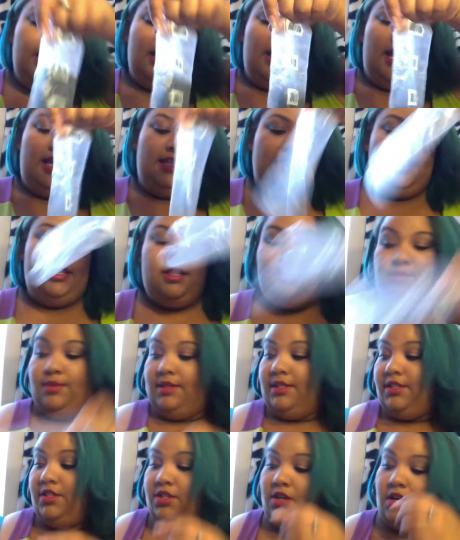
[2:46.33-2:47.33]
And this is what
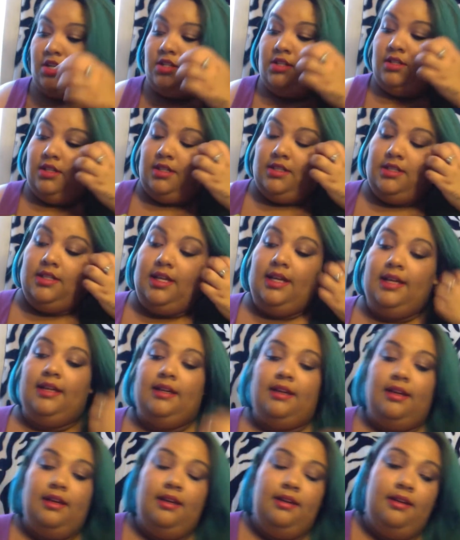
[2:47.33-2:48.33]
the charger looks
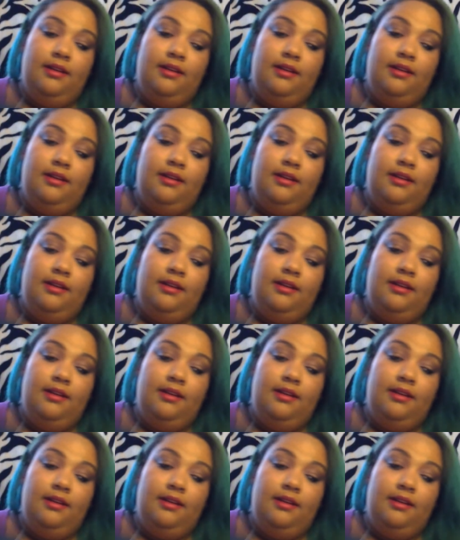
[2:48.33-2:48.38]
like